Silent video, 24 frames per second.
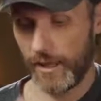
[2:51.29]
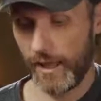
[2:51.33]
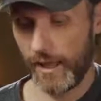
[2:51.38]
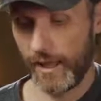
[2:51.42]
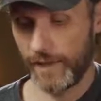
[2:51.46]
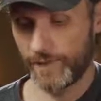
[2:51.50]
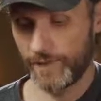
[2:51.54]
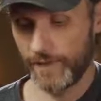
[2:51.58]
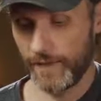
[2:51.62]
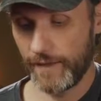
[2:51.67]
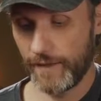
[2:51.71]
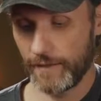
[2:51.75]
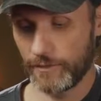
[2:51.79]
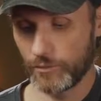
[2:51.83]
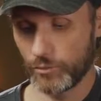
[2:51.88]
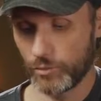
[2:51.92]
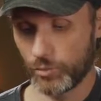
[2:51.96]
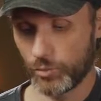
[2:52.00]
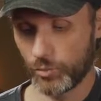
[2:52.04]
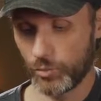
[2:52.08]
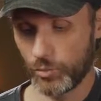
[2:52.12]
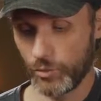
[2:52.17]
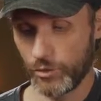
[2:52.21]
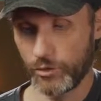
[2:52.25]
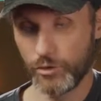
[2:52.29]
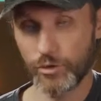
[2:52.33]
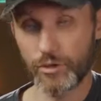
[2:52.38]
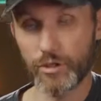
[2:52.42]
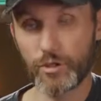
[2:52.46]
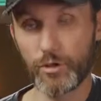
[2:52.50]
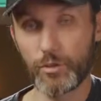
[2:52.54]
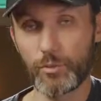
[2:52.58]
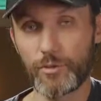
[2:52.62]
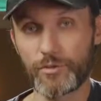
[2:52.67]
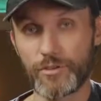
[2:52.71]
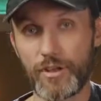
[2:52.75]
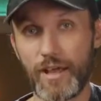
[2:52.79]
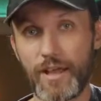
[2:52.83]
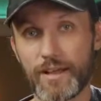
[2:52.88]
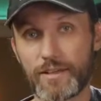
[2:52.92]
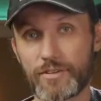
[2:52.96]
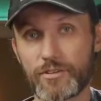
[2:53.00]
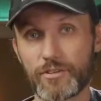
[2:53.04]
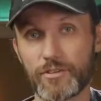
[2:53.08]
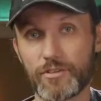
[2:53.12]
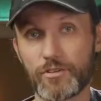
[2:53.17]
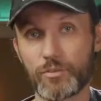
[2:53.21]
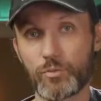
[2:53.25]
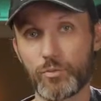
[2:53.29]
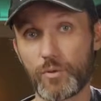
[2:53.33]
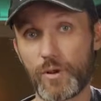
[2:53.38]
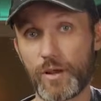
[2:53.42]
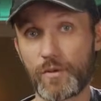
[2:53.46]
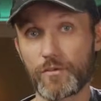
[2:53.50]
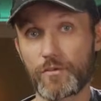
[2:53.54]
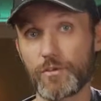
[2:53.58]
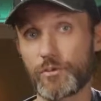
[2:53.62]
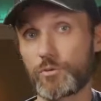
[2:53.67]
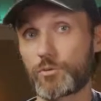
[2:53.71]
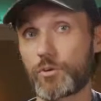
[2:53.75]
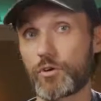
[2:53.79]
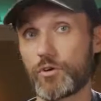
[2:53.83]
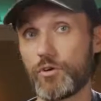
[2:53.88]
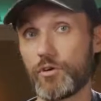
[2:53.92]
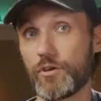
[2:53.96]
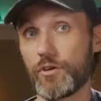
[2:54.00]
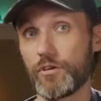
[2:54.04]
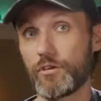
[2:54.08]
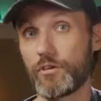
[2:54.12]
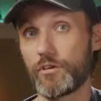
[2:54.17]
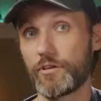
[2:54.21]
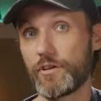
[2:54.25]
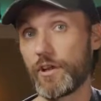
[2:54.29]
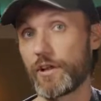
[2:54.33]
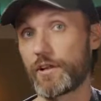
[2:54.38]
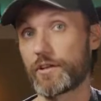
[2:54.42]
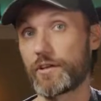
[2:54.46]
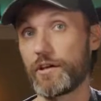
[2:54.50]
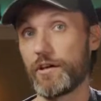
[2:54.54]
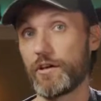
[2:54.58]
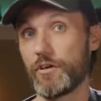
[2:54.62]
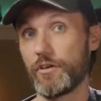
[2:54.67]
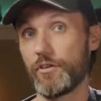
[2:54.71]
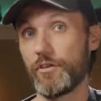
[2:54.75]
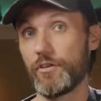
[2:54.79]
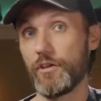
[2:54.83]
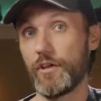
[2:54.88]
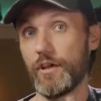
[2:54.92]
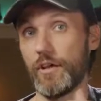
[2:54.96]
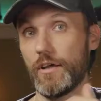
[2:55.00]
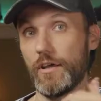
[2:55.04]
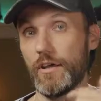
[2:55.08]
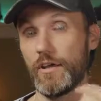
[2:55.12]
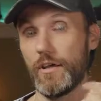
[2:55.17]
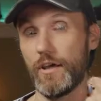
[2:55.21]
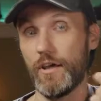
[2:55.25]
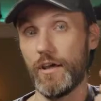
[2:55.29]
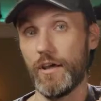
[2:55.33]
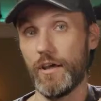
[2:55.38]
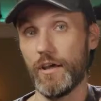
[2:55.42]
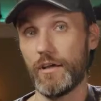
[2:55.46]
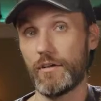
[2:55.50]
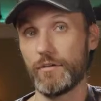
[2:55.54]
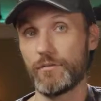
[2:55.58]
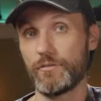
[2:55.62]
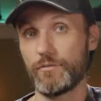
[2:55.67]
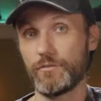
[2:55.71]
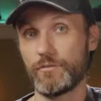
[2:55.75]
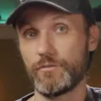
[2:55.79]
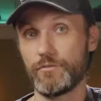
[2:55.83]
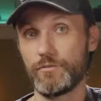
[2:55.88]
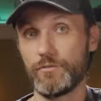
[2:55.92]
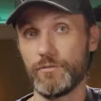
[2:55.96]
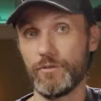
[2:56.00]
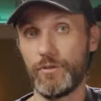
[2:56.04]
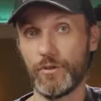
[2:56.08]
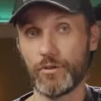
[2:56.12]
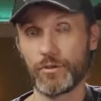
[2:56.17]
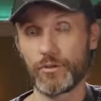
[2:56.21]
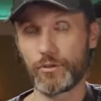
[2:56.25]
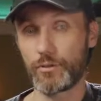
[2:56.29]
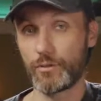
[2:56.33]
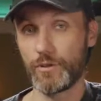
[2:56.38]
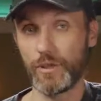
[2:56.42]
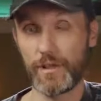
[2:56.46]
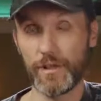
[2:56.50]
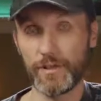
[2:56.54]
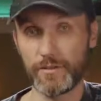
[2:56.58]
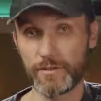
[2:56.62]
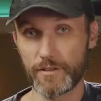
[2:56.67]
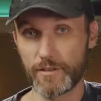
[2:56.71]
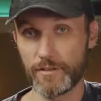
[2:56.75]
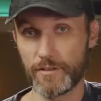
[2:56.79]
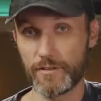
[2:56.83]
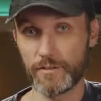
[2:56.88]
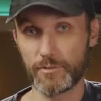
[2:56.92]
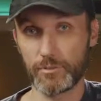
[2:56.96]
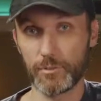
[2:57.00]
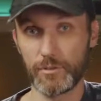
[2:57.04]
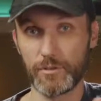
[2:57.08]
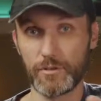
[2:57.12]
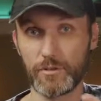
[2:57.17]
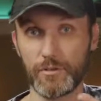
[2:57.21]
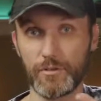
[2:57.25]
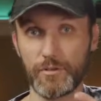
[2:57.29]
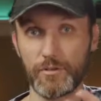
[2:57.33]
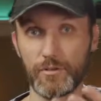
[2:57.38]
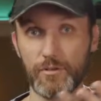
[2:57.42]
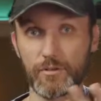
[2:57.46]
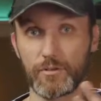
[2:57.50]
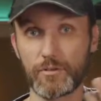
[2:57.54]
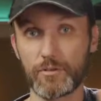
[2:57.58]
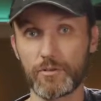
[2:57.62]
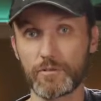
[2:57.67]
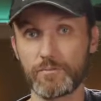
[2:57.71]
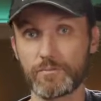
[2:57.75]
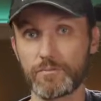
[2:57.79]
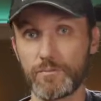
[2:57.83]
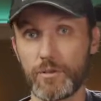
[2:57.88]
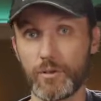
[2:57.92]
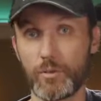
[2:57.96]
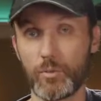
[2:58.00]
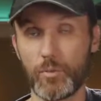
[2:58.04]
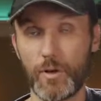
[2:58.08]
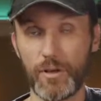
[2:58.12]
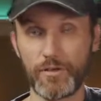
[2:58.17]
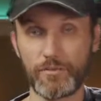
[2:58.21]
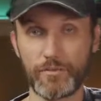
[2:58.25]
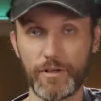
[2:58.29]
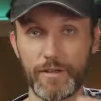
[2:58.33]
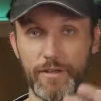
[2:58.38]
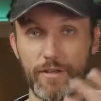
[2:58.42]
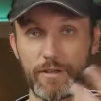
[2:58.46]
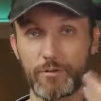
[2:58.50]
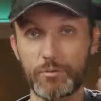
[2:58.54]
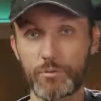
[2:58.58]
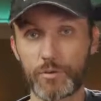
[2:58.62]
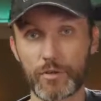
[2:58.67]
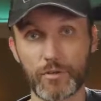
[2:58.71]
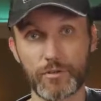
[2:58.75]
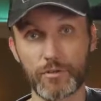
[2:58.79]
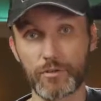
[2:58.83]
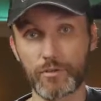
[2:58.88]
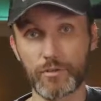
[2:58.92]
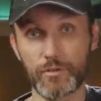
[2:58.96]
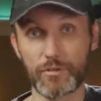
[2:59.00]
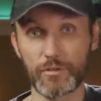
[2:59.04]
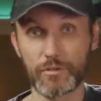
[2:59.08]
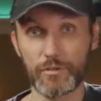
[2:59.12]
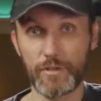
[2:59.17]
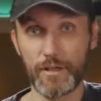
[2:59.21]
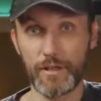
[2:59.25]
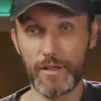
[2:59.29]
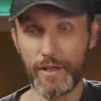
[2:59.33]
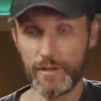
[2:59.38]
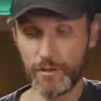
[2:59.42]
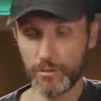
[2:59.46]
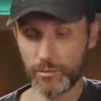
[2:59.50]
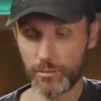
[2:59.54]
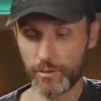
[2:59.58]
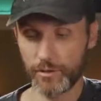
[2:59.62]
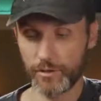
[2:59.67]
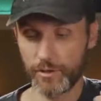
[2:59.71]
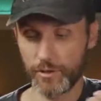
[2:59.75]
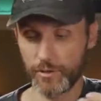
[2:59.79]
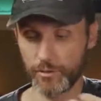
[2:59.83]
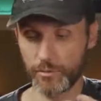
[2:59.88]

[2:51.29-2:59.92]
And then you can always access whatever's recorded on that card, through the internet, whether it's your Wi-Fi network or anywhere that